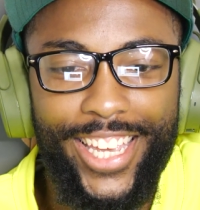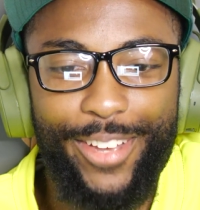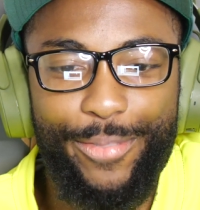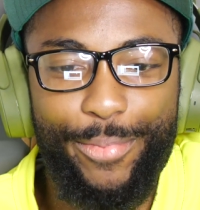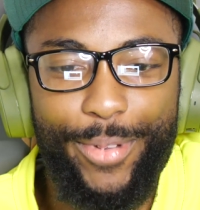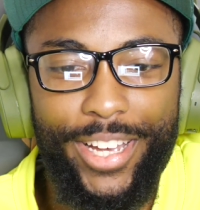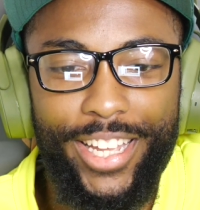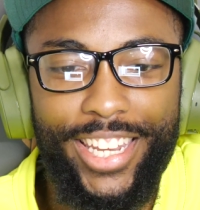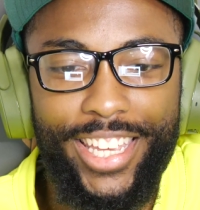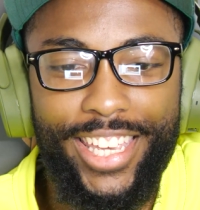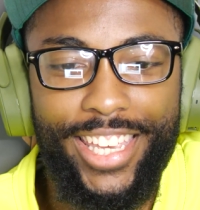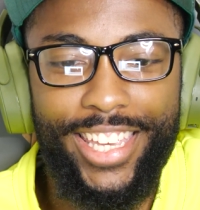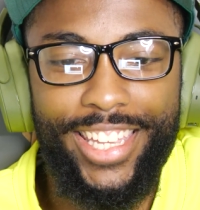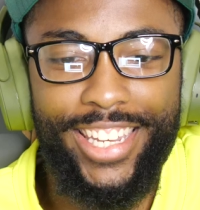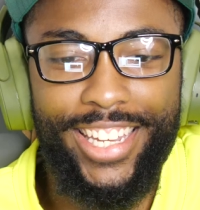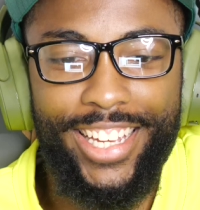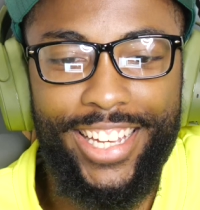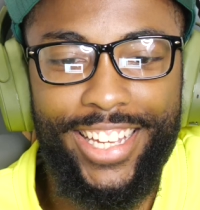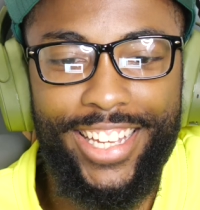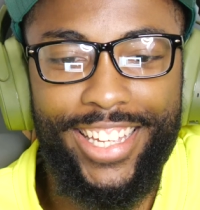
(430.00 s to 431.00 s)
Damn, buddy, he
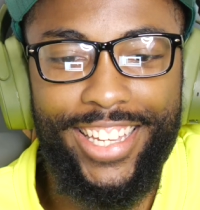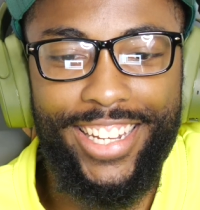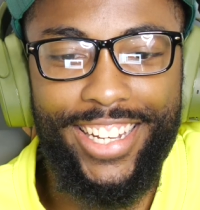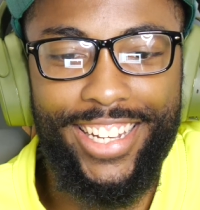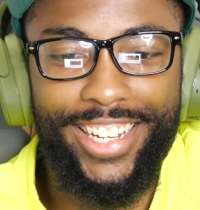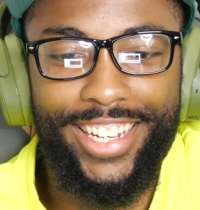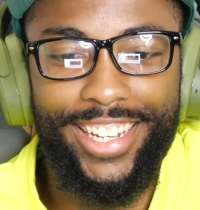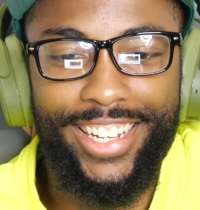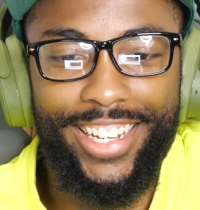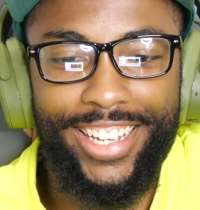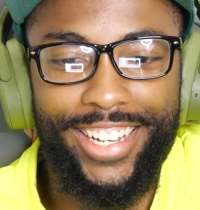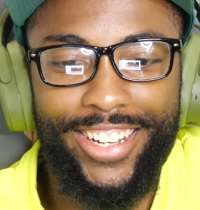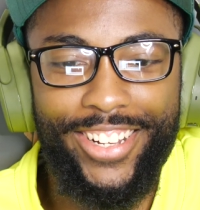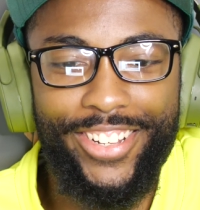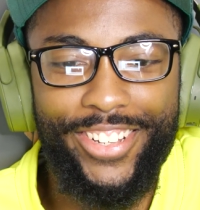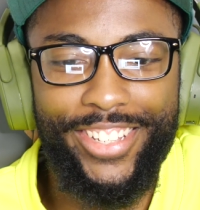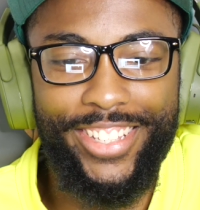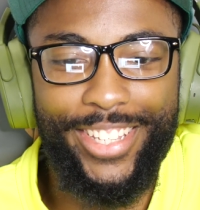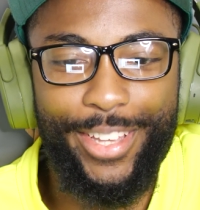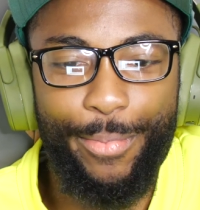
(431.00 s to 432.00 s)
done.
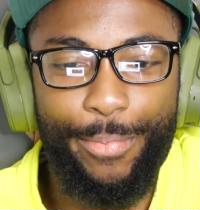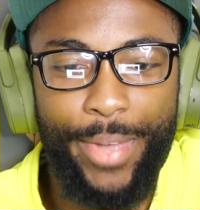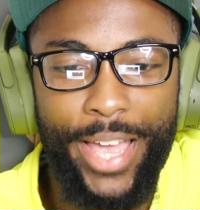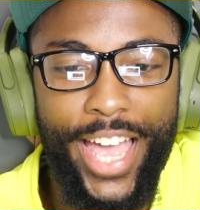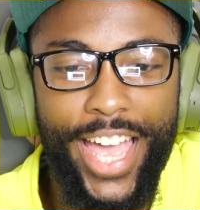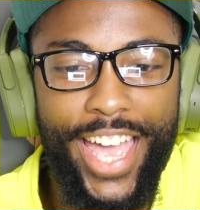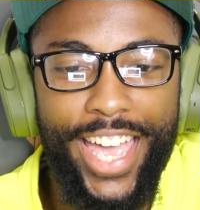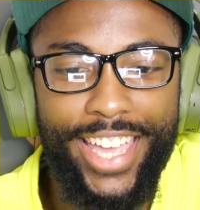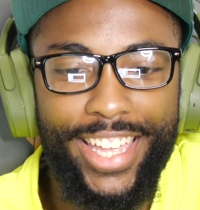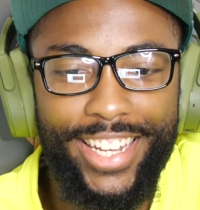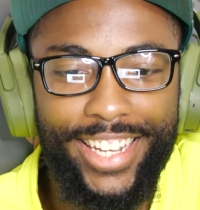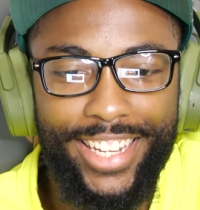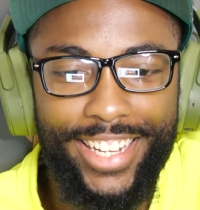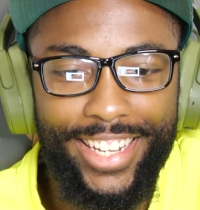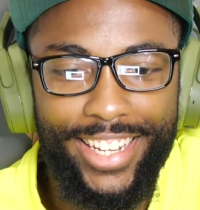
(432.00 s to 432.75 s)
Oh, it's a bat.